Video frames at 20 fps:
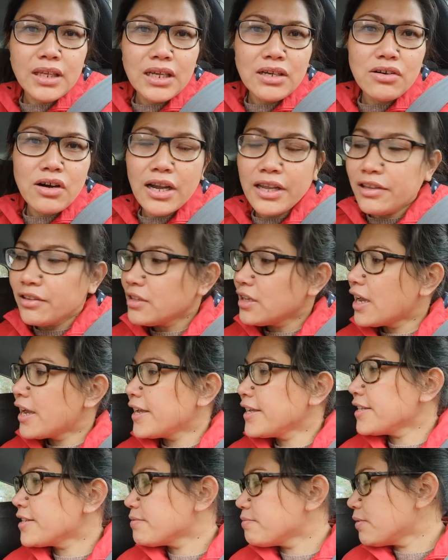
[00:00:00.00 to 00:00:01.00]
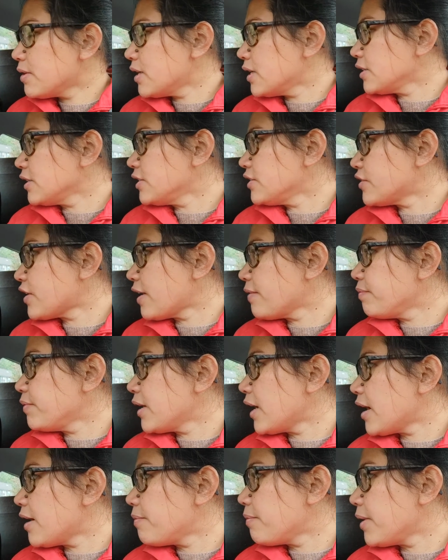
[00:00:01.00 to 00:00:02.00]
So ayan guys, mag-drive
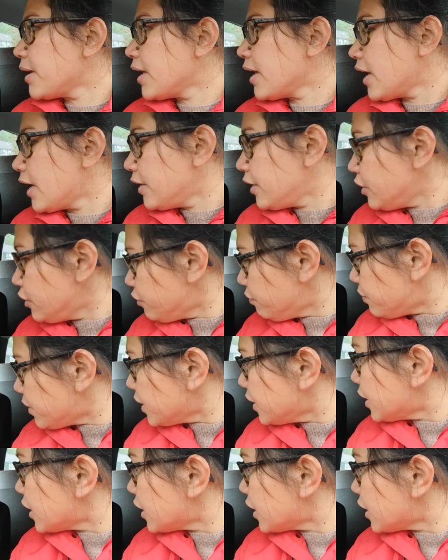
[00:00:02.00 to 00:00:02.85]
na kami. And did you bring